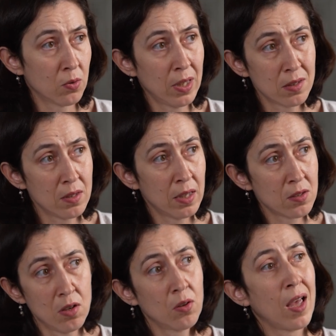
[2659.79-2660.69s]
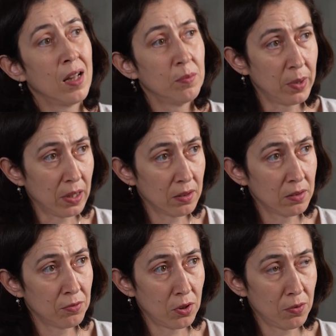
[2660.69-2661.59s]
So that's not helping
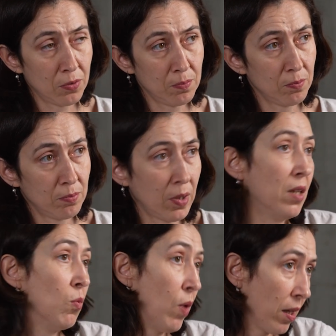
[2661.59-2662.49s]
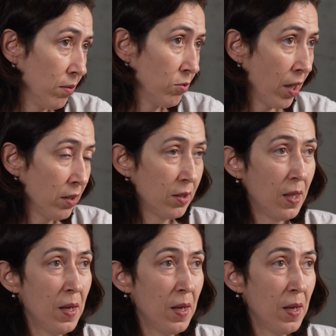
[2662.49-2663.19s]
in a way, right?